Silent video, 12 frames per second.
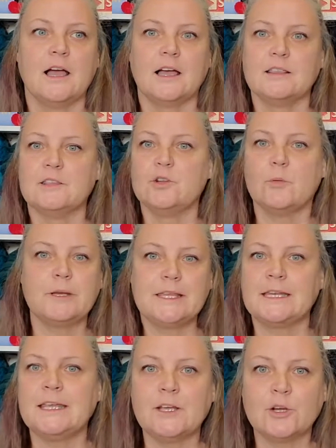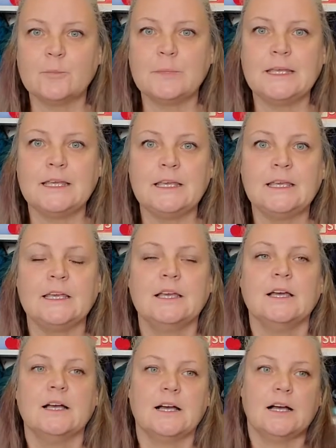nobody can hear me.
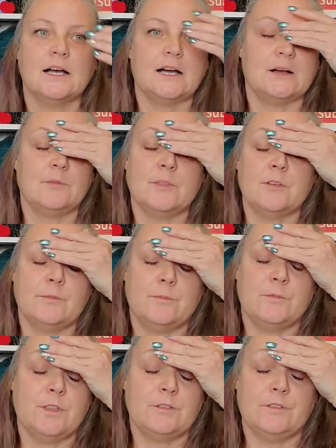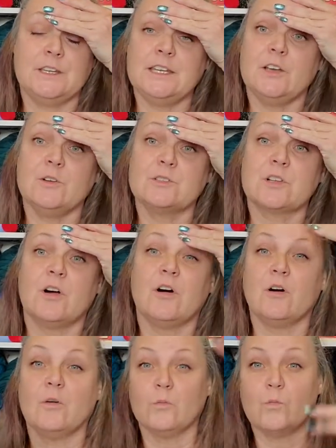The video is
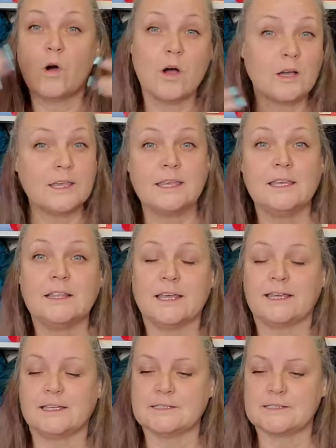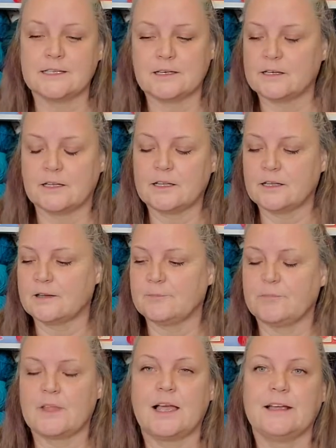all wonky. Like it's,
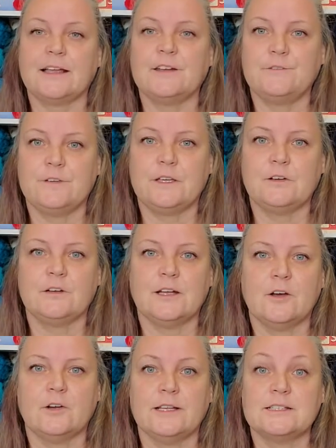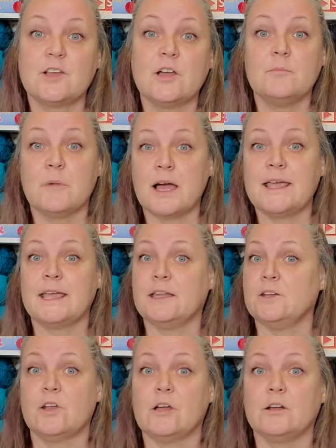I got to figure it out. It's on my
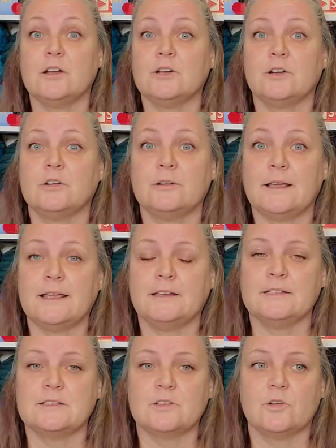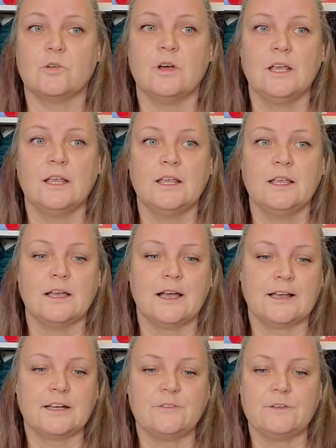end, not on her end. So
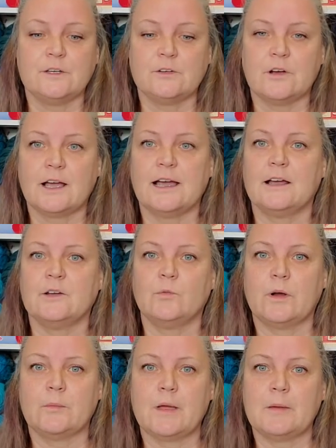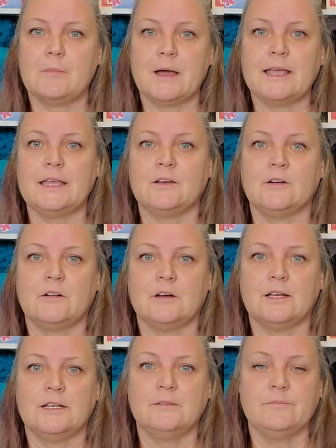I got to figure out how to wear my mic
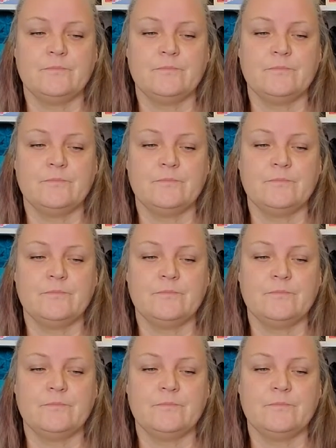on